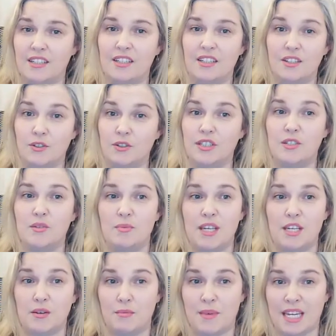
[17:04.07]
and you are to
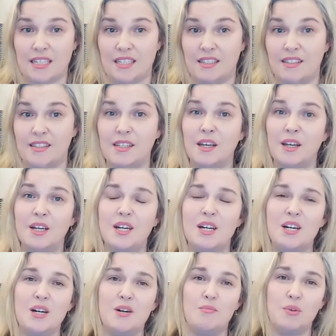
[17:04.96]
be commended
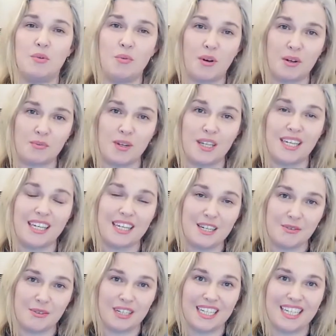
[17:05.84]
but what we
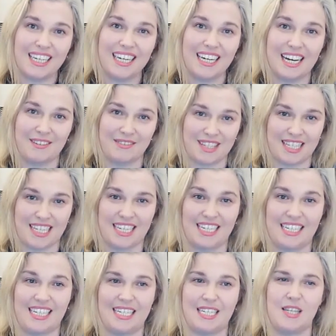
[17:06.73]
equally have
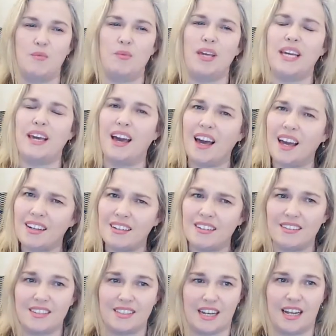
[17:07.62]
seen is that we
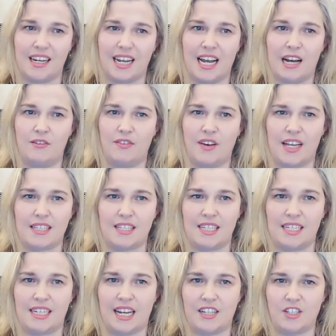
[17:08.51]
cannot allow
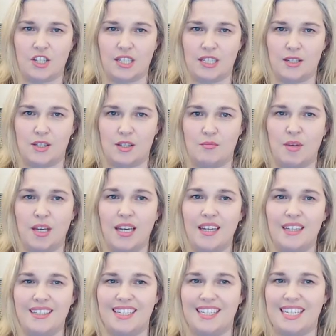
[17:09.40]
vaccine nationalism
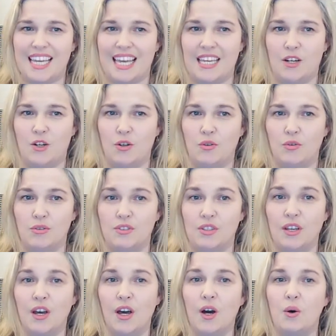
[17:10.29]
to take
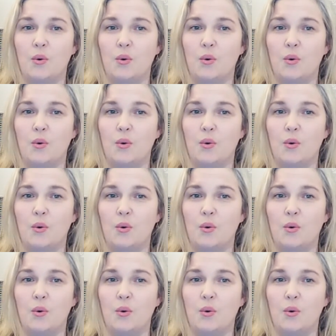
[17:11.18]
hold.